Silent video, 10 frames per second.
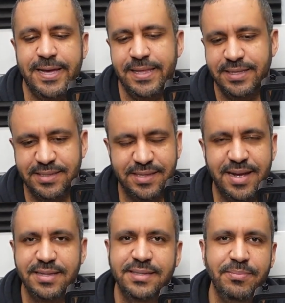This is
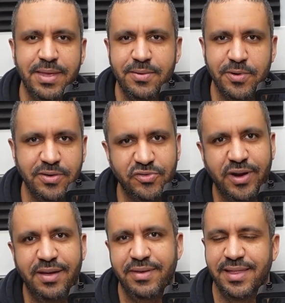not something where you're
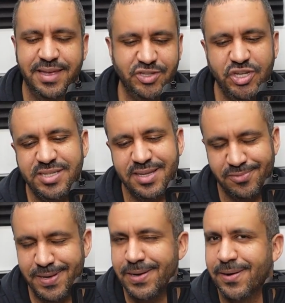driving like a
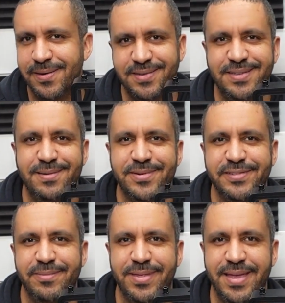GT3 car in a sim or
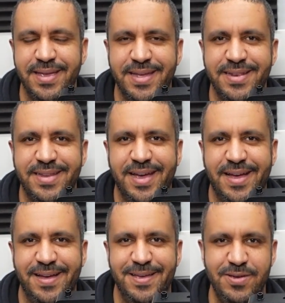something, and
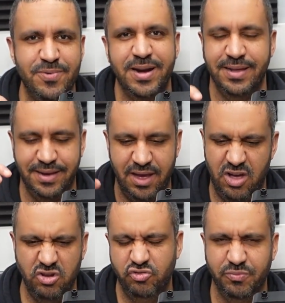you want it
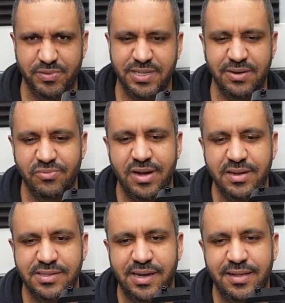100%
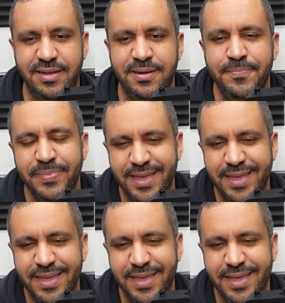rock solid.